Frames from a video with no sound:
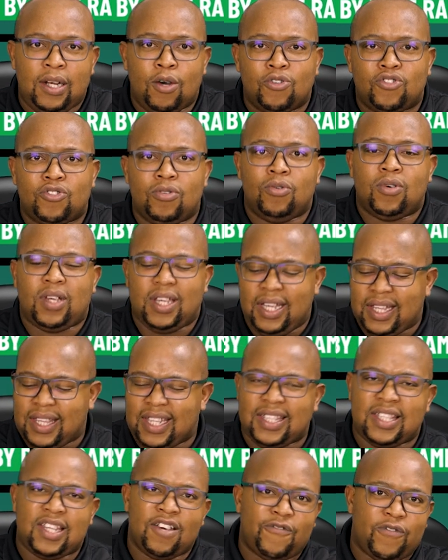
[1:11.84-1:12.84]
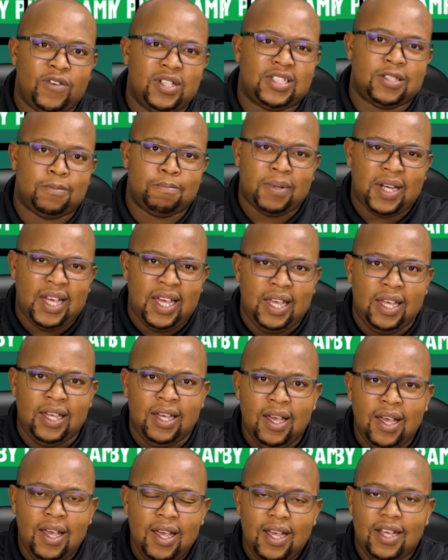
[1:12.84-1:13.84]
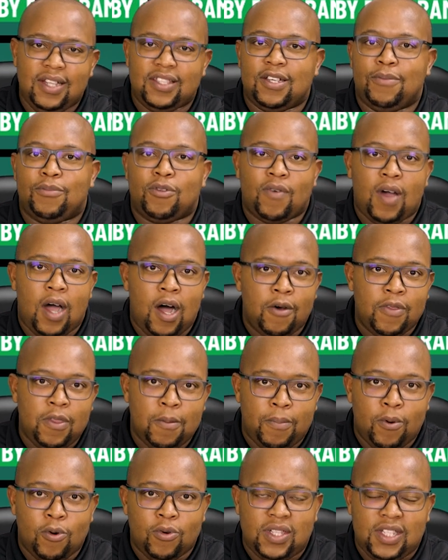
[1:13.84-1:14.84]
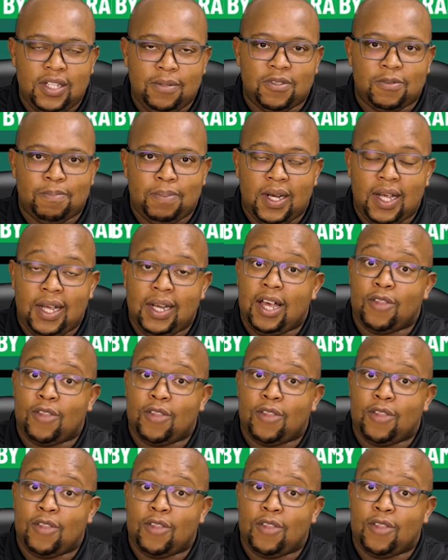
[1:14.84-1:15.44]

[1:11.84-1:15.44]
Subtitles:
And also looking at the difference in play in terms of how the both teams played.